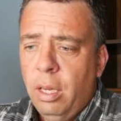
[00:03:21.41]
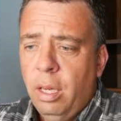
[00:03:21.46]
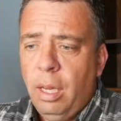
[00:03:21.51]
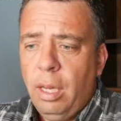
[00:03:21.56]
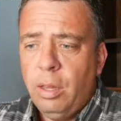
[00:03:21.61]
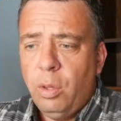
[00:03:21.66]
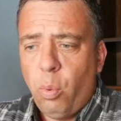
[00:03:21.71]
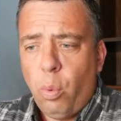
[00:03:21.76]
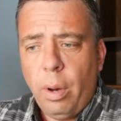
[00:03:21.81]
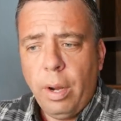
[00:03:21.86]

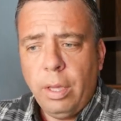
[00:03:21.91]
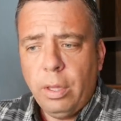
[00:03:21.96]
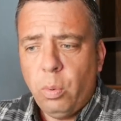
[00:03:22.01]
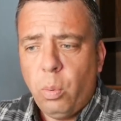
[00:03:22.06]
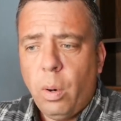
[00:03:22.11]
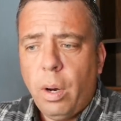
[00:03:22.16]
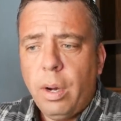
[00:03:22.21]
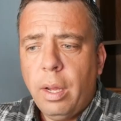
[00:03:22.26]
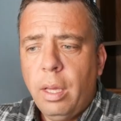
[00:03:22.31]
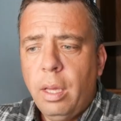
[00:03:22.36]
In twenty
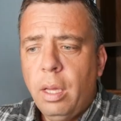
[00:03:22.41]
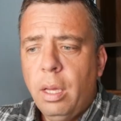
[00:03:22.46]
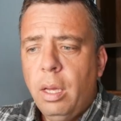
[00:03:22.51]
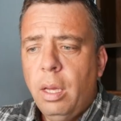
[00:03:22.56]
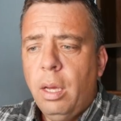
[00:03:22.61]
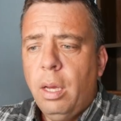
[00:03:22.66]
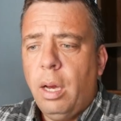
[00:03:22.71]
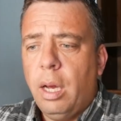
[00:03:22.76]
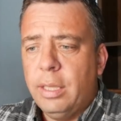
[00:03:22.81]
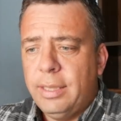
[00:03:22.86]
twenty,
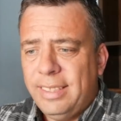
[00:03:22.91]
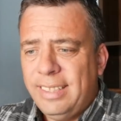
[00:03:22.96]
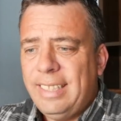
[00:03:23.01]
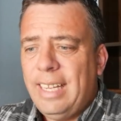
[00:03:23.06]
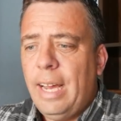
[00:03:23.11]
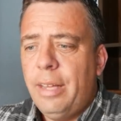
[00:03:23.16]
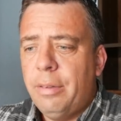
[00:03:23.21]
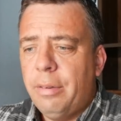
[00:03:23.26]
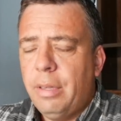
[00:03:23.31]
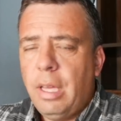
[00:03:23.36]
a
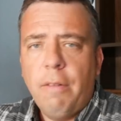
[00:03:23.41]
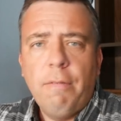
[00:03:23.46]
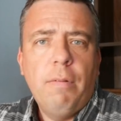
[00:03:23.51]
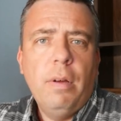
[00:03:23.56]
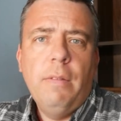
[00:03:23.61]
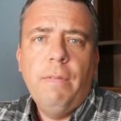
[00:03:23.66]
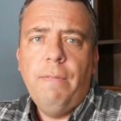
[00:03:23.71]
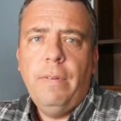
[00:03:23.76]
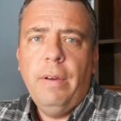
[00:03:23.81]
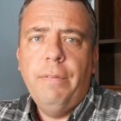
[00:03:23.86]
standard F
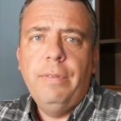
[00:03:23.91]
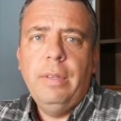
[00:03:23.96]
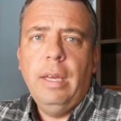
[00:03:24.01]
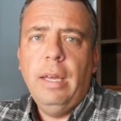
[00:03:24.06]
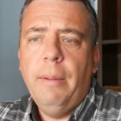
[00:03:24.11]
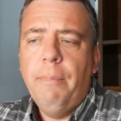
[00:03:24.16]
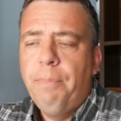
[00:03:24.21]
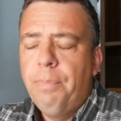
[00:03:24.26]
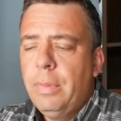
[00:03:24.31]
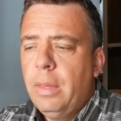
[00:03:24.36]
one
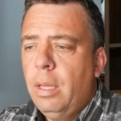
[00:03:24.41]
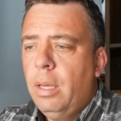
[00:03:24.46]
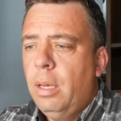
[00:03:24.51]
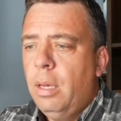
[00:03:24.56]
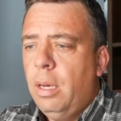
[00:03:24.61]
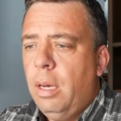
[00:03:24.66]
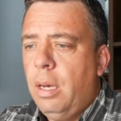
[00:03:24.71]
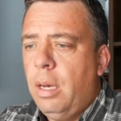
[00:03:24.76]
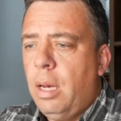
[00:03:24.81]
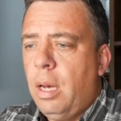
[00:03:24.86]
fifty
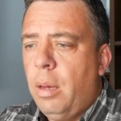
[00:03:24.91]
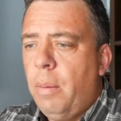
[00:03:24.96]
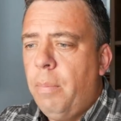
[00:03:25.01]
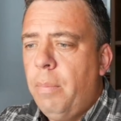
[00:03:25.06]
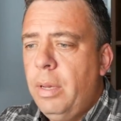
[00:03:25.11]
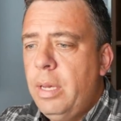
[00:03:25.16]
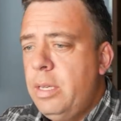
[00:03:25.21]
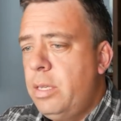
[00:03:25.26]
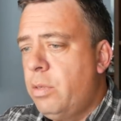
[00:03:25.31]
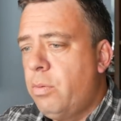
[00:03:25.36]

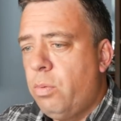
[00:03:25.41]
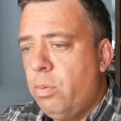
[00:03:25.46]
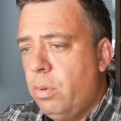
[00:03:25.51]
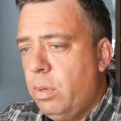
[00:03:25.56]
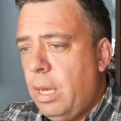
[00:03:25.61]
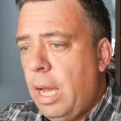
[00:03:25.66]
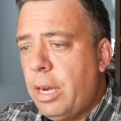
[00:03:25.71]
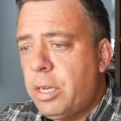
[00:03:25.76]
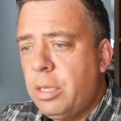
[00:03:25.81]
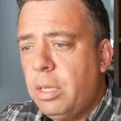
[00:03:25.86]
um, is
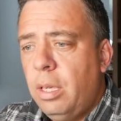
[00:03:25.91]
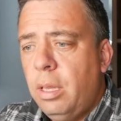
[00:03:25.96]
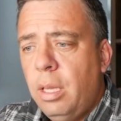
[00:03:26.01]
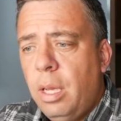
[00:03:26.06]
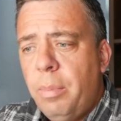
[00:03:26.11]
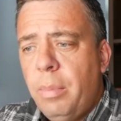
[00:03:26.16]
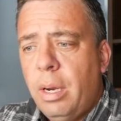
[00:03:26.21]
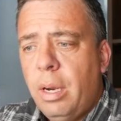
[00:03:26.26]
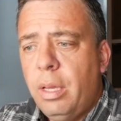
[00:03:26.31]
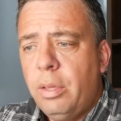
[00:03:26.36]
actually
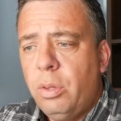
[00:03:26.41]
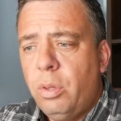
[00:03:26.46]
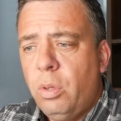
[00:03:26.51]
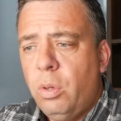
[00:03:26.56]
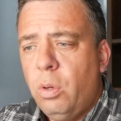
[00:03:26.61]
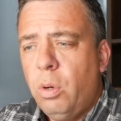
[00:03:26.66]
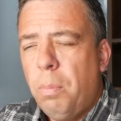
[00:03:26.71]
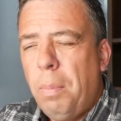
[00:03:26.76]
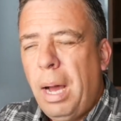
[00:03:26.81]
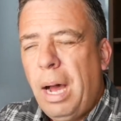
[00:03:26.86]
limited
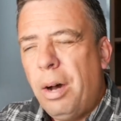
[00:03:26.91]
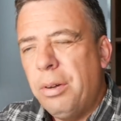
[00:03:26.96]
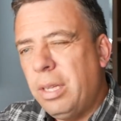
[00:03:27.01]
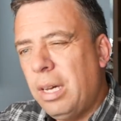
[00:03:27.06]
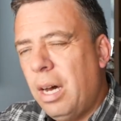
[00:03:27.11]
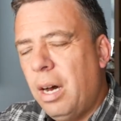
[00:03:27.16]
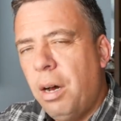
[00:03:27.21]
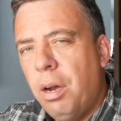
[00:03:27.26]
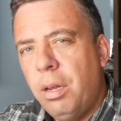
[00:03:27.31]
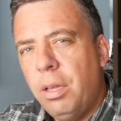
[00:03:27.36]
to about
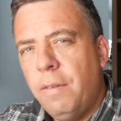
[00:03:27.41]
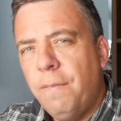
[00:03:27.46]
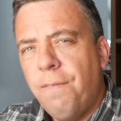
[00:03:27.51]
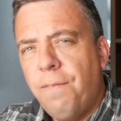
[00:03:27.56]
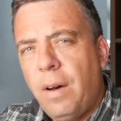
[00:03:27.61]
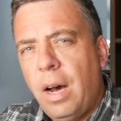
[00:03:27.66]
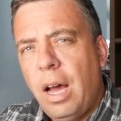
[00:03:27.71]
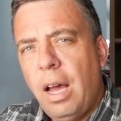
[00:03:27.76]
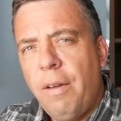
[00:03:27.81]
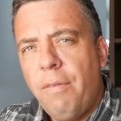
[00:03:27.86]
one hundred
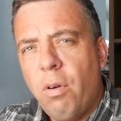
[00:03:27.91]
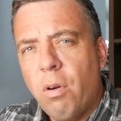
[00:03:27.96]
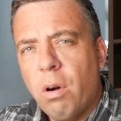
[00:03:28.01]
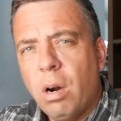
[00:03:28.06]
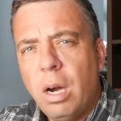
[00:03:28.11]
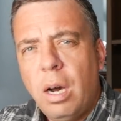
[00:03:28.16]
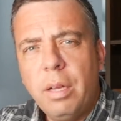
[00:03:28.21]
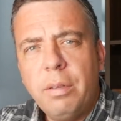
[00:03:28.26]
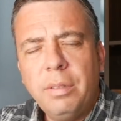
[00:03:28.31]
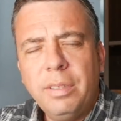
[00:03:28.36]
five or
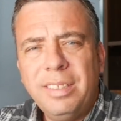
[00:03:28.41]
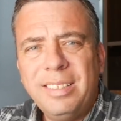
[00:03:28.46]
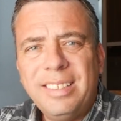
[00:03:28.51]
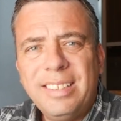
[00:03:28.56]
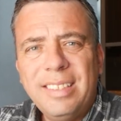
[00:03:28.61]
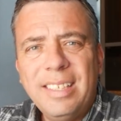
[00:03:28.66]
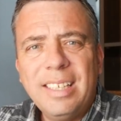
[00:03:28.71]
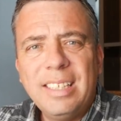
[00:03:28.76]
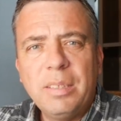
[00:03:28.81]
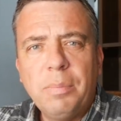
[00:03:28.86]
one hundred
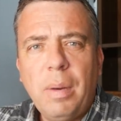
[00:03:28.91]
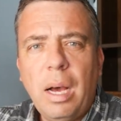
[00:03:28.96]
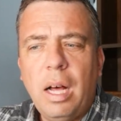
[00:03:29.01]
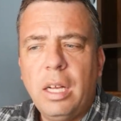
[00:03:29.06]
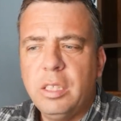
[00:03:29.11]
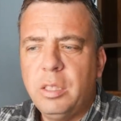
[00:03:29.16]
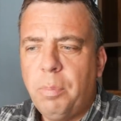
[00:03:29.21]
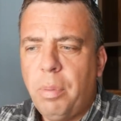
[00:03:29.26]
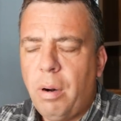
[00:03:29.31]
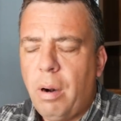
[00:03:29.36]
six
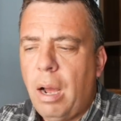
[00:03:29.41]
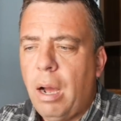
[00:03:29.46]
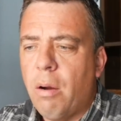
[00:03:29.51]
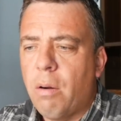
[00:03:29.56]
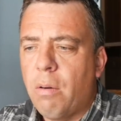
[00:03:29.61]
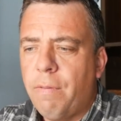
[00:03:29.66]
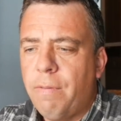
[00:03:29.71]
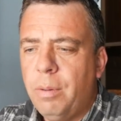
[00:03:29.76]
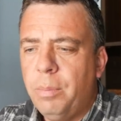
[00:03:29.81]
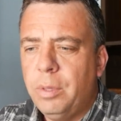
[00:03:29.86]
miles per
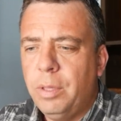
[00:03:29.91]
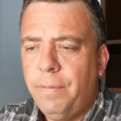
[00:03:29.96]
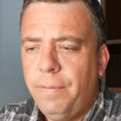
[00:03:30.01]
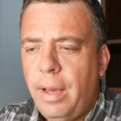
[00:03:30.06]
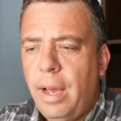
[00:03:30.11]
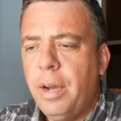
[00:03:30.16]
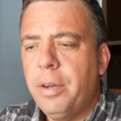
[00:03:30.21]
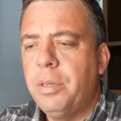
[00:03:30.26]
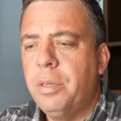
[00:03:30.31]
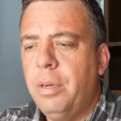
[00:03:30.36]
hour from the
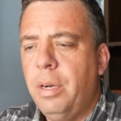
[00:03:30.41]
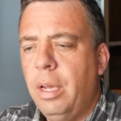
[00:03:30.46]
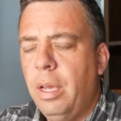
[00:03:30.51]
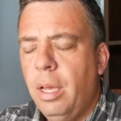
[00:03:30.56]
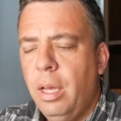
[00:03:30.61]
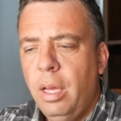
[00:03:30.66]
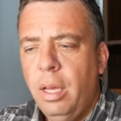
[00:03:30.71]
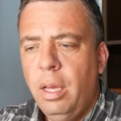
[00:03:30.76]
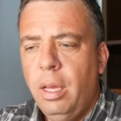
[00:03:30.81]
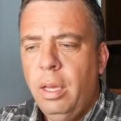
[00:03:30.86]
factory.
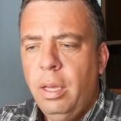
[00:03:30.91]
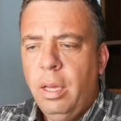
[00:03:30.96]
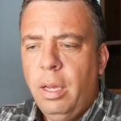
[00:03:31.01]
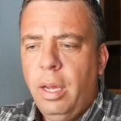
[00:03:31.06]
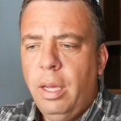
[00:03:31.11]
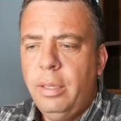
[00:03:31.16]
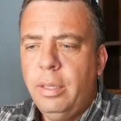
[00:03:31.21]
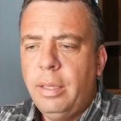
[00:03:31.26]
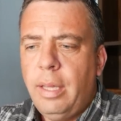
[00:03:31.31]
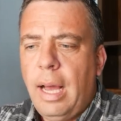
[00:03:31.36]

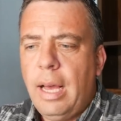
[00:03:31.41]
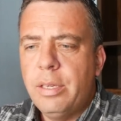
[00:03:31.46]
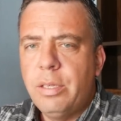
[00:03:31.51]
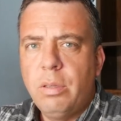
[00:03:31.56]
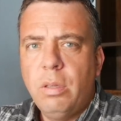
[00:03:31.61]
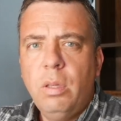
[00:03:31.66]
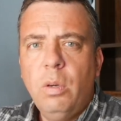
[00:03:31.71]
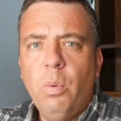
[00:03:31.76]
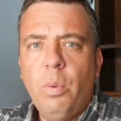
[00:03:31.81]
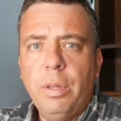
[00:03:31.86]
And it has
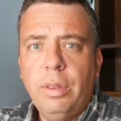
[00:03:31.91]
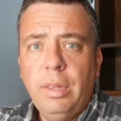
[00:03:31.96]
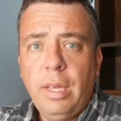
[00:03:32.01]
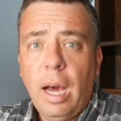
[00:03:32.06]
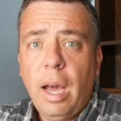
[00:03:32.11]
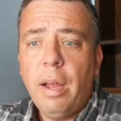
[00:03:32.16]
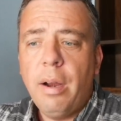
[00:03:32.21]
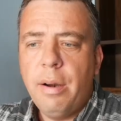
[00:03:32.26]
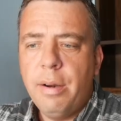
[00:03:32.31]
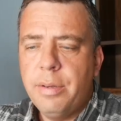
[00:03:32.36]
to do with
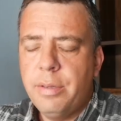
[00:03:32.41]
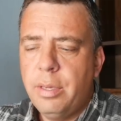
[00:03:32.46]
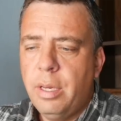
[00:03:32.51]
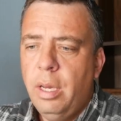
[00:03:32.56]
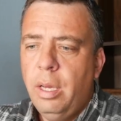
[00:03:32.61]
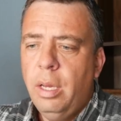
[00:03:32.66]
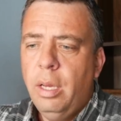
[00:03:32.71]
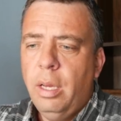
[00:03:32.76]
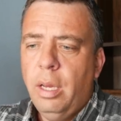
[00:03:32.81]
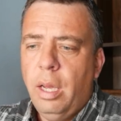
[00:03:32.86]
tires
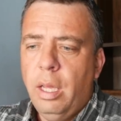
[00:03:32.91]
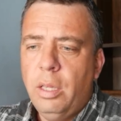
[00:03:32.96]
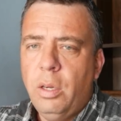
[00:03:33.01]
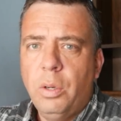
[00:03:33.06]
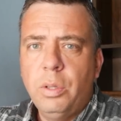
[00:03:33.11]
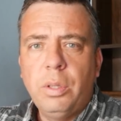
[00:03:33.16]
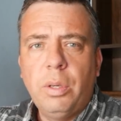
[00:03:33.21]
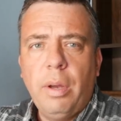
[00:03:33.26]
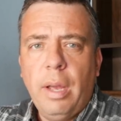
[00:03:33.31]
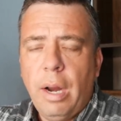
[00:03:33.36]
and
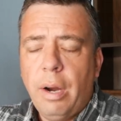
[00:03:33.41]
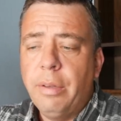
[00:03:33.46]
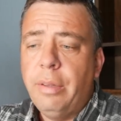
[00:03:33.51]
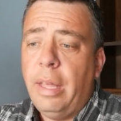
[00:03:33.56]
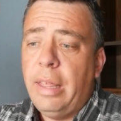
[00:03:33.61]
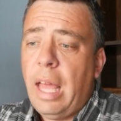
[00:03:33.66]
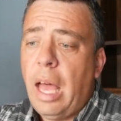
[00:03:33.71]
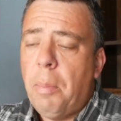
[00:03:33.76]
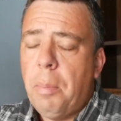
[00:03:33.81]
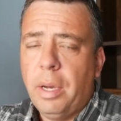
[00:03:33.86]
also
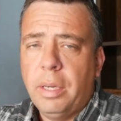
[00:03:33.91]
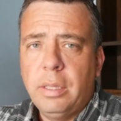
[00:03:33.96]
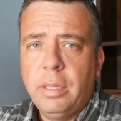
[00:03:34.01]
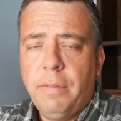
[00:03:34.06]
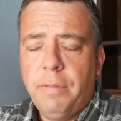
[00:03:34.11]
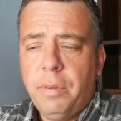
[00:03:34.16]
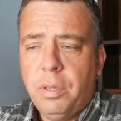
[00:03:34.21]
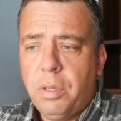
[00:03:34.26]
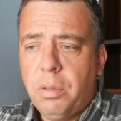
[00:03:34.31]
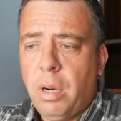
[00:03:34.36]
aerodynamics
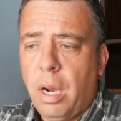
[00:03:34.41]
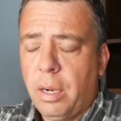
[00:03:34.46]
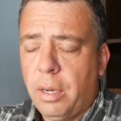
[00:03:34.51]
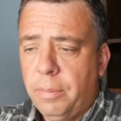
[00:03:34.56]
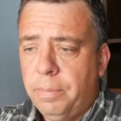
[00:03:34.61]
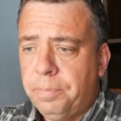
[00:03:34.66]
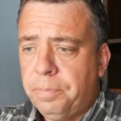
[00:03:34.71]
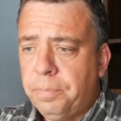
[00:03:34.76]
of the truck.